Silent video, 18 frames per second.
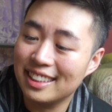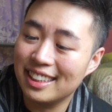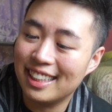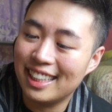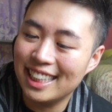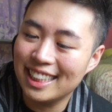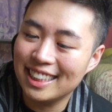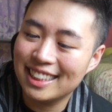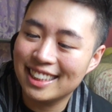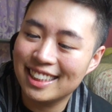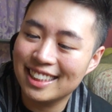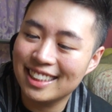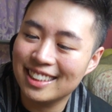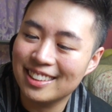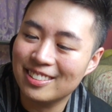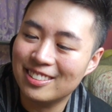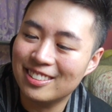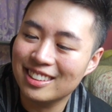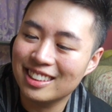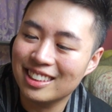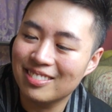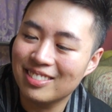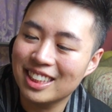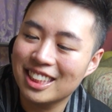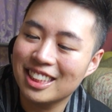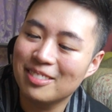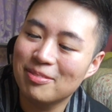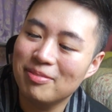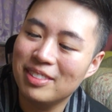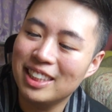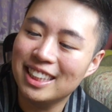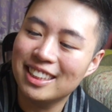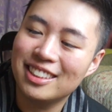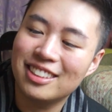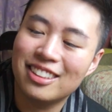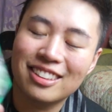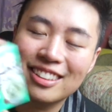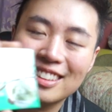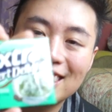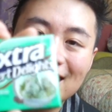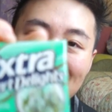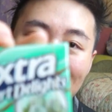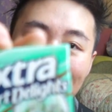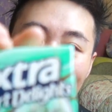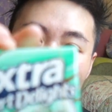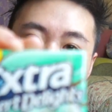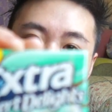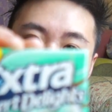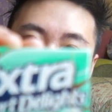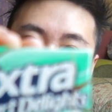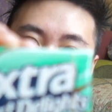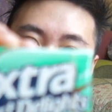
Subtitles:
delights. This is awesome. This is mint choc chip.